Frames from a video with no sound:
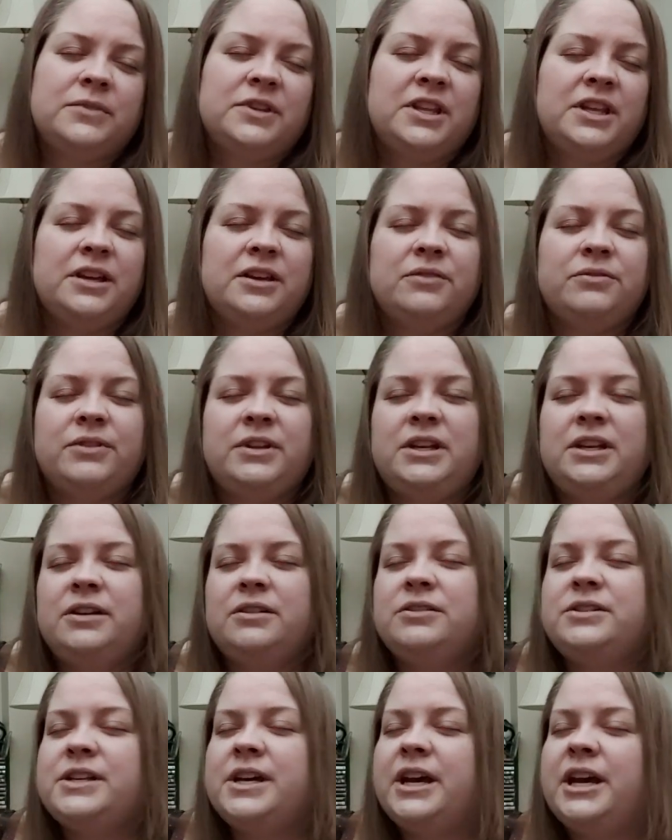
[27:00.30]
thing of
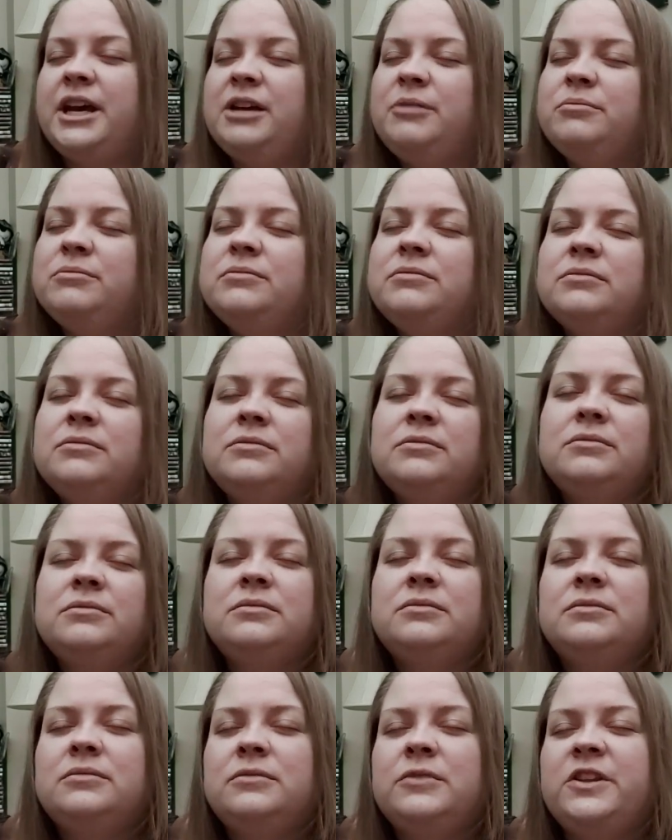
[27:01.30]
linear time
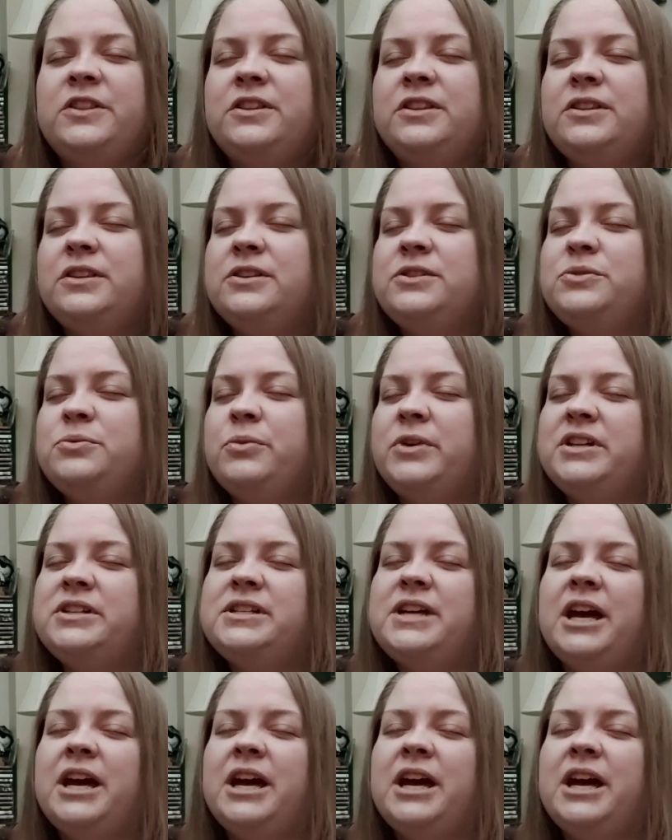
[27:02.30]
within this one